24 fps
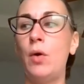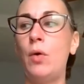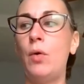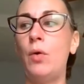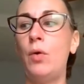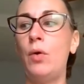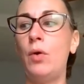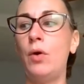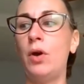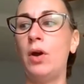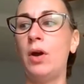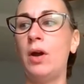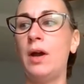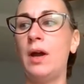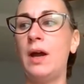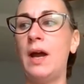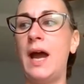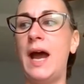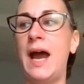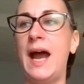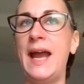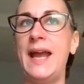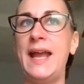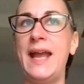or
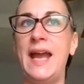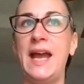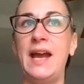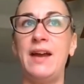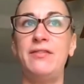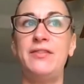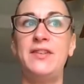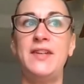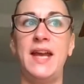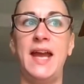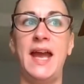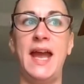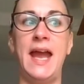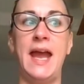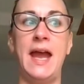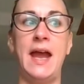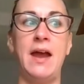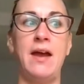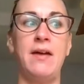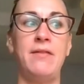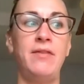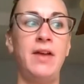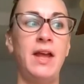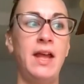I have to
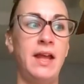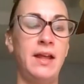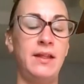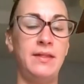have